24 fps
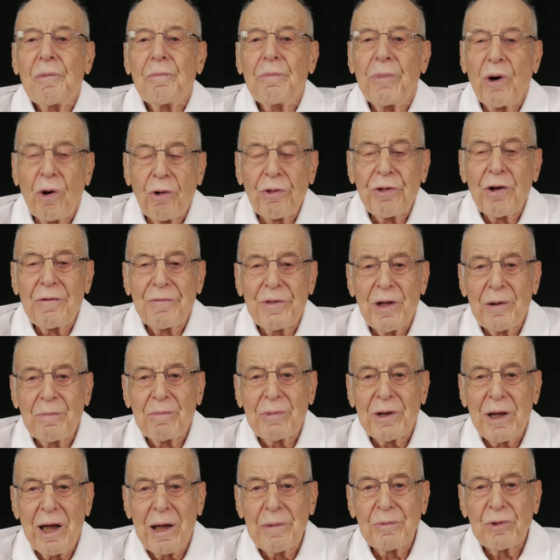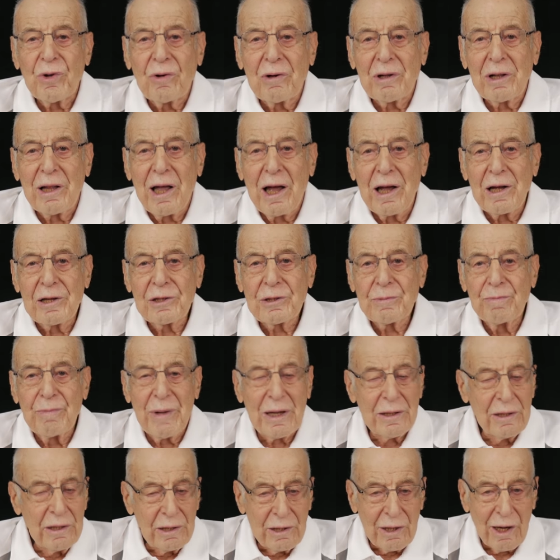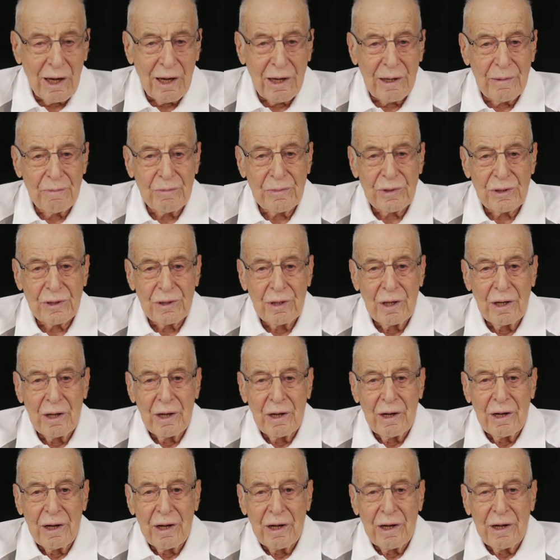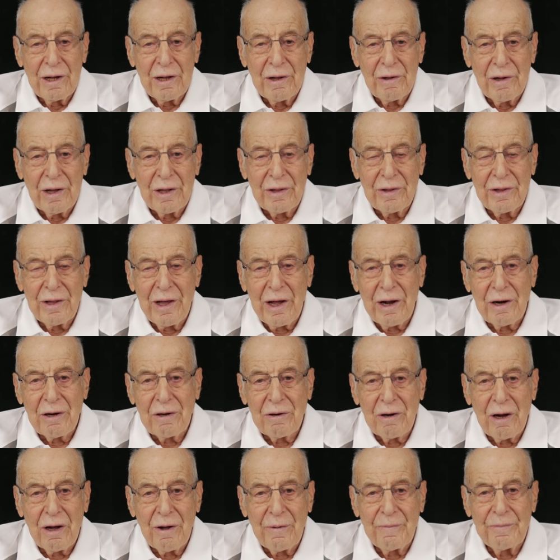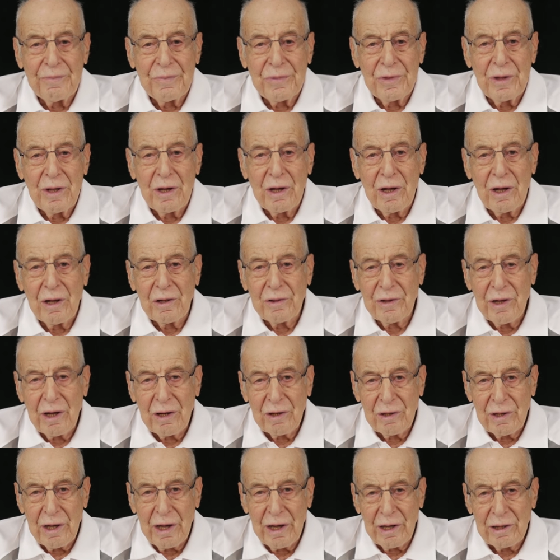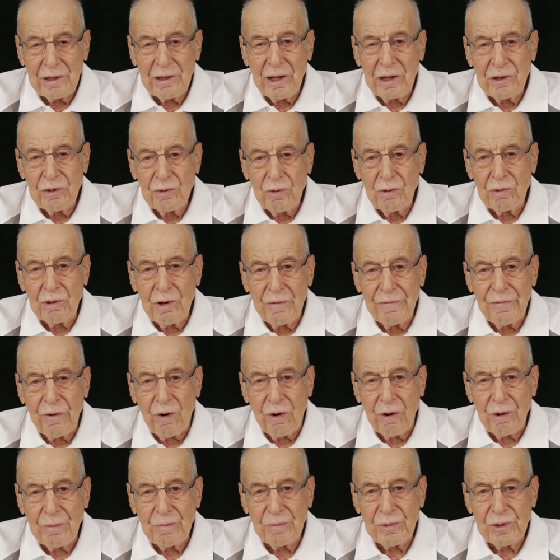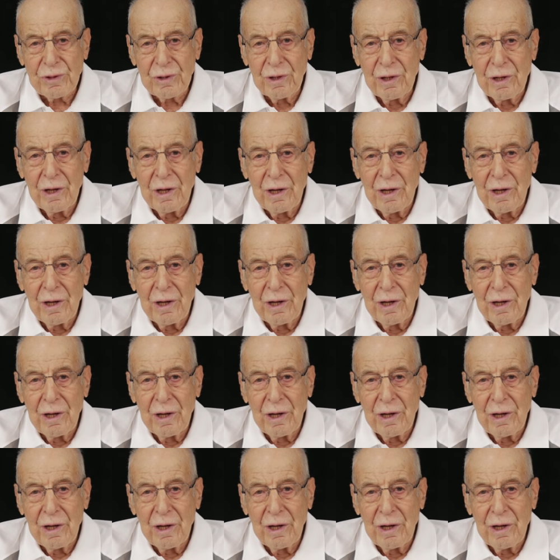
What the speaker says: Both of them came to class many times in their Hitler uniforms.